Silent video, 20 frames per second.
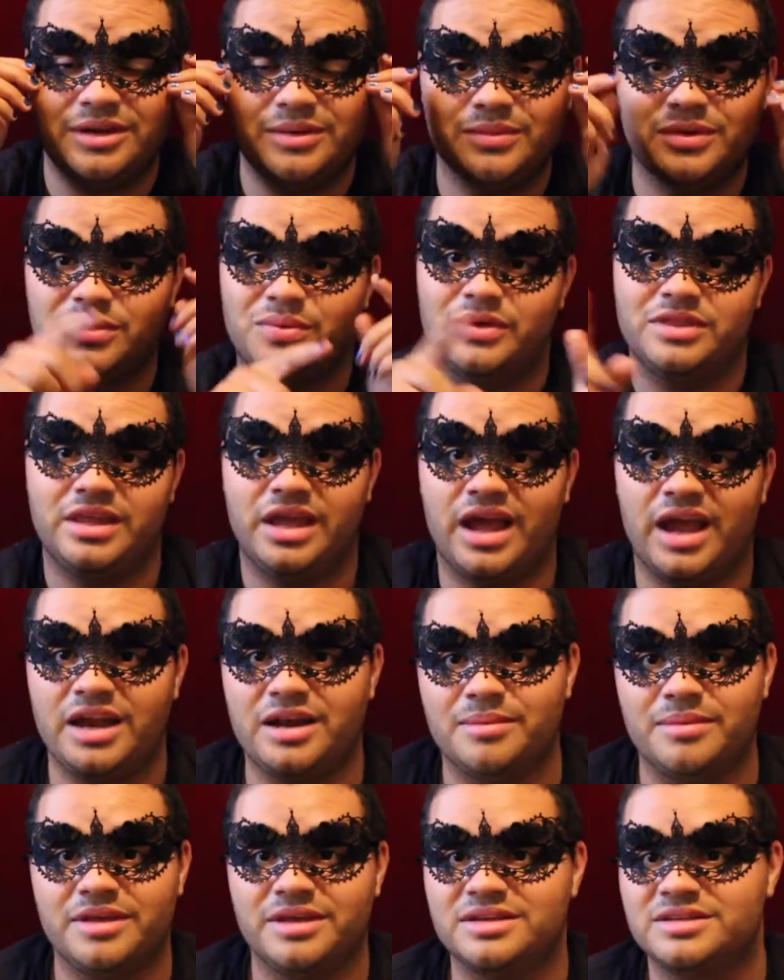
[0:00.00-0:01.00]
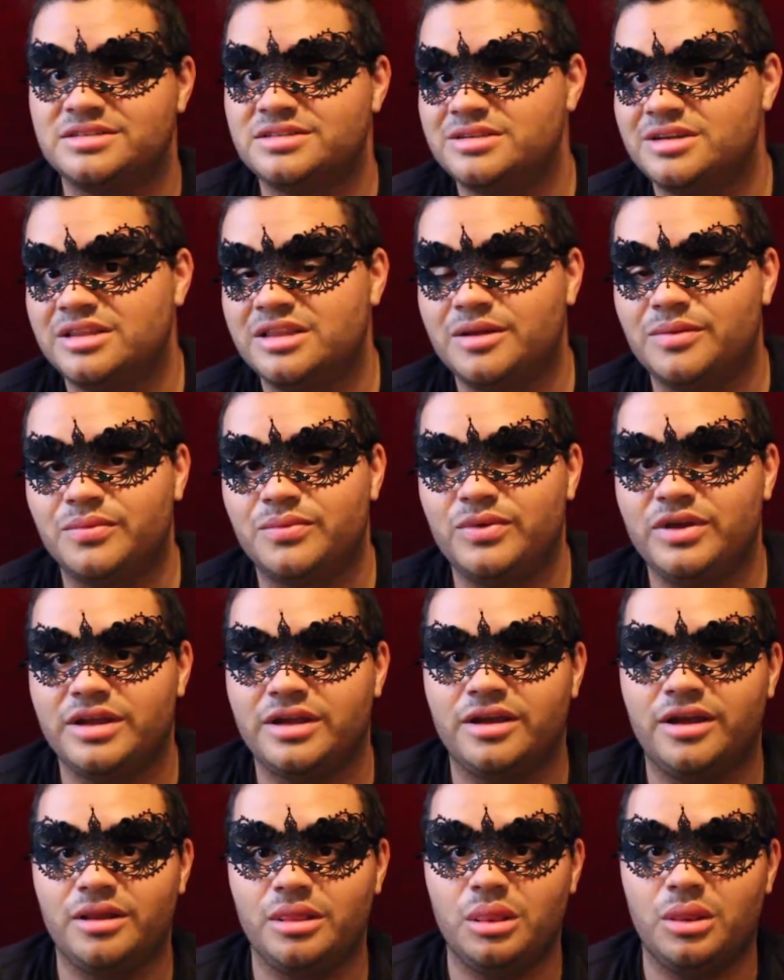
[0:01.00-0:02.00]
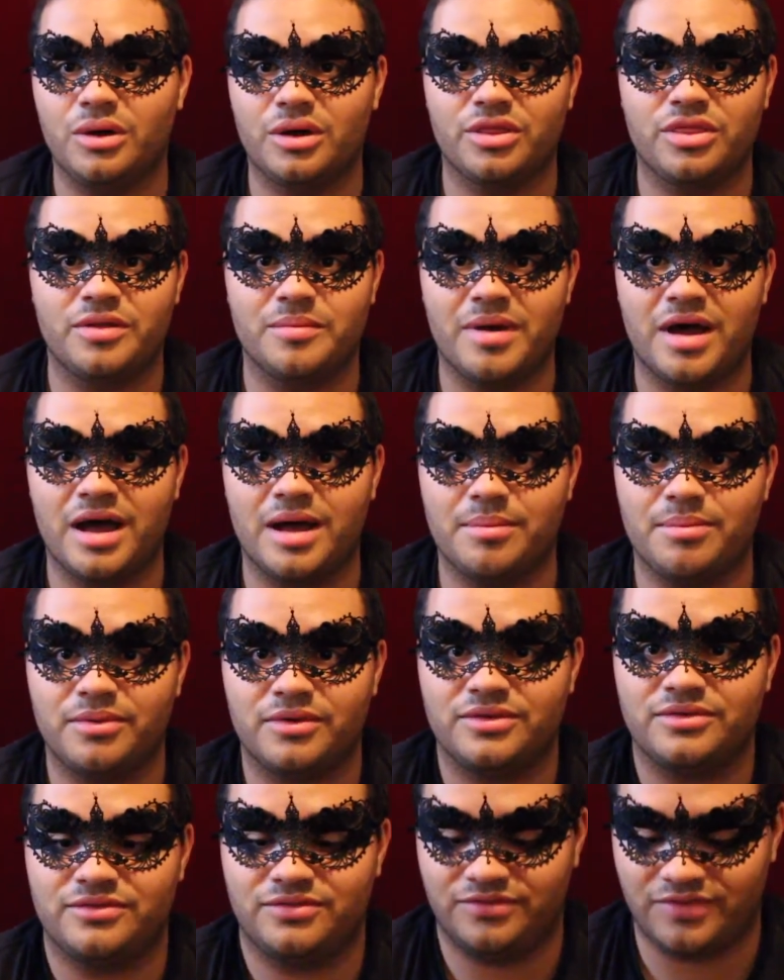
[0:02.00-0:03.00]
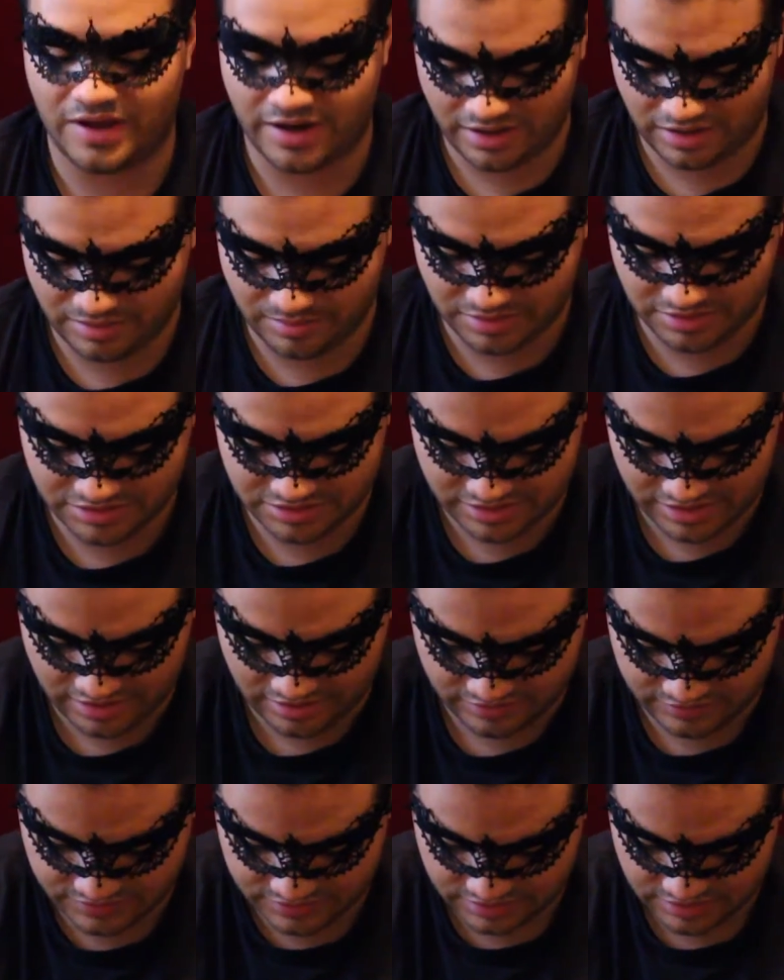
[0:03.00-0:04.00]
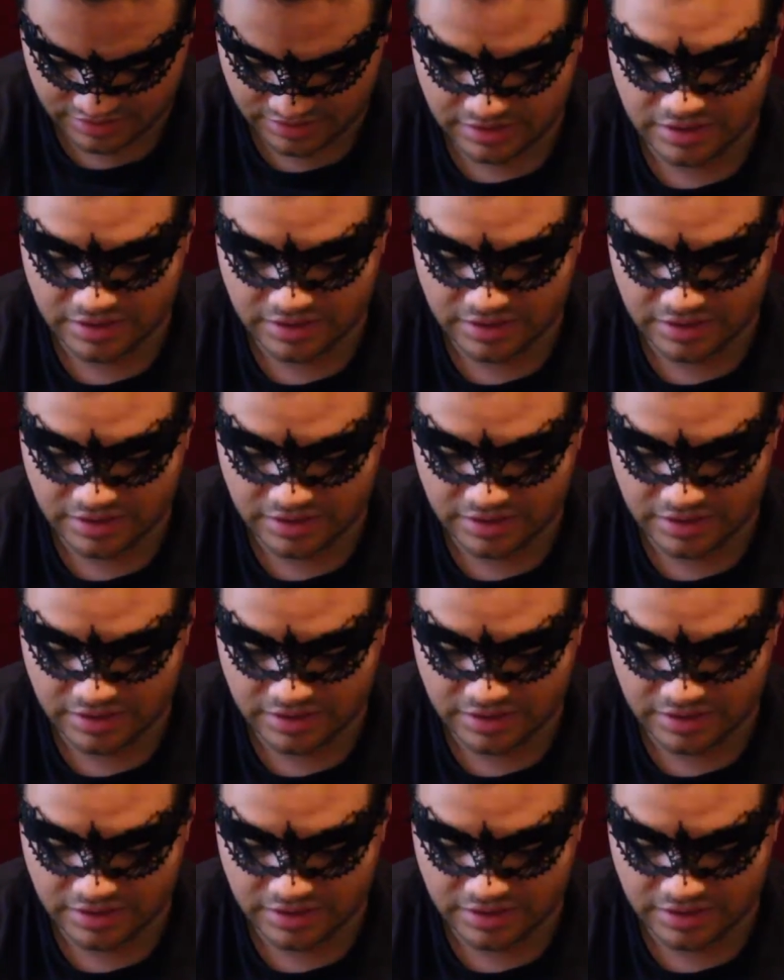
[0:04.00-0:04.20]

with what the item is, and then we could look them up and find them ourselves.